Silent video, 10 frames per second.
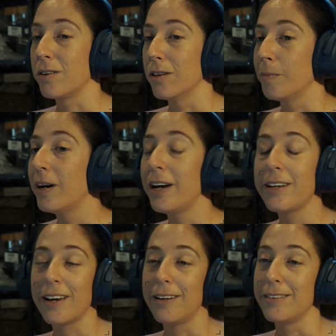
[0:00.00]
on the bike,
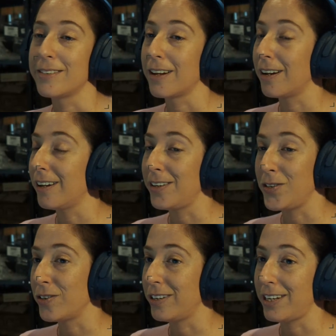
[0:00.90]
and suddenly
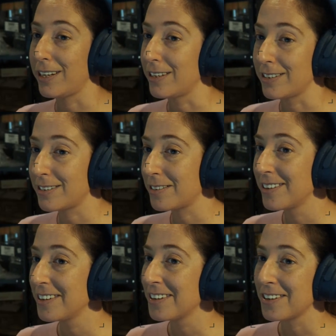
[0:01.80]
you can hear this
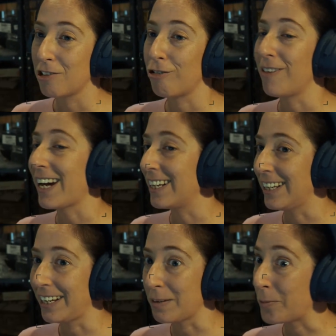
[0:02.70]

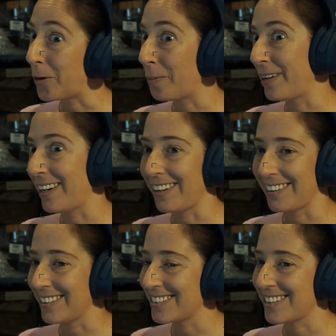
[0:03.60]
crackling,
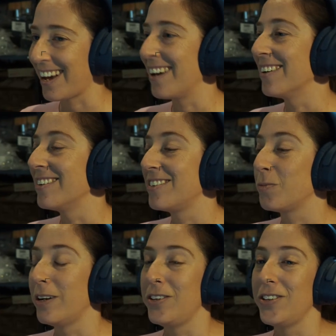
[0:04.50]
popping sound
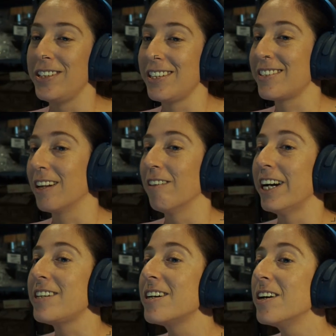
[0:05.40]
when you
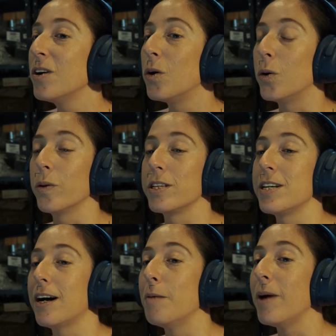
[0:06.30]
decelerate all the
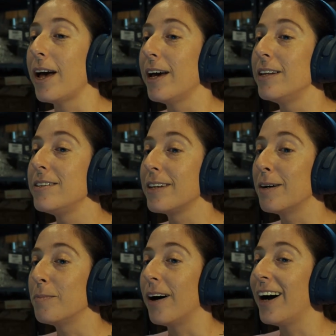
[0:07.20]
time. And
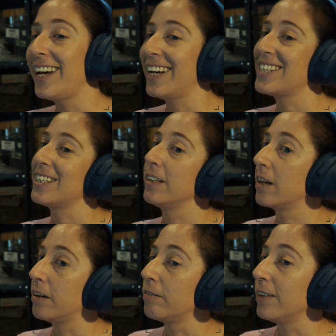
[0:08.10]
I actually
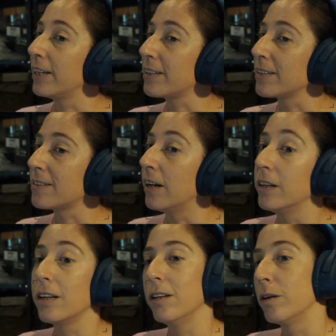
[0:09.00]
kind of like that
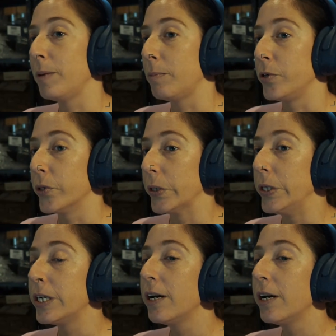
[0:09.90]
sound. A lot of people don't.